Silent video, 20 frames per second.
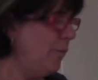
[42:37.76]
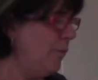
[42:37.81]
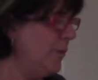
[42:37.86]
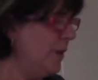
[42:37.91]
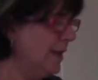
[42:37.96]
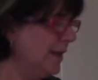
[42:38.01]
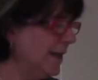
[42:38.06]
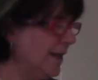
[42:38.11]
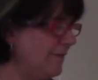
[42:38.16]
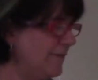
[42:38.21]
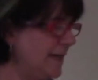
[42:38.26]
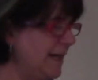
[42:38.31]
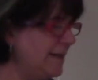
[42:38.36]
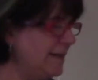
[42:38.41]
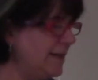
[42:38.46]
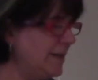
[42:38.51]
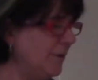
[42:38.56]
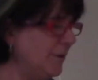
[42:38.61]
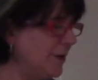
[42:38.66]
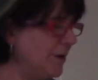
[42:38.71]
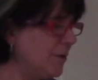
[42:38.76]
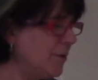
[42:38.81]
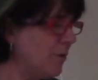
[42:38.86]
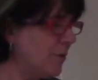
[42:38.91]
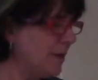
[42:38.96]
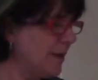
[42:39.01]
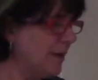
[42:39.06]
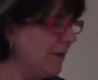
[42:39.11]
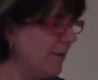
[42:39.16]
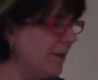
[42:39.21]
the left anterior
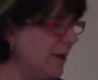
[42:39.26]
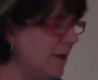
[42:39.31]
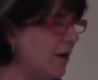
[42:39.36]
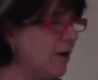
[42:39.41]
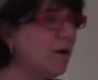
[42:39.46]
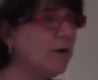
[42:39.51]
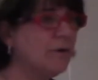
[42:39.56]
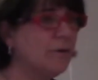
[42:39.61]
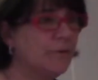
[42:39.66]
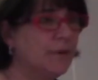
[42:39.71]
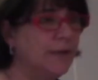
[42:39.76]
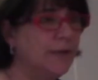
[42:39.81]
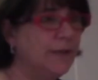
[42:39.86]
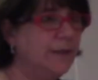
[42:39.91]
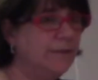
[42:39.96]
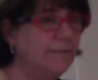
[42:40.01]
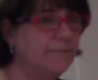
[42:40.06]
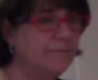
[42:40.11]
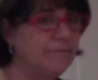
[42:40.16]
coronary artery,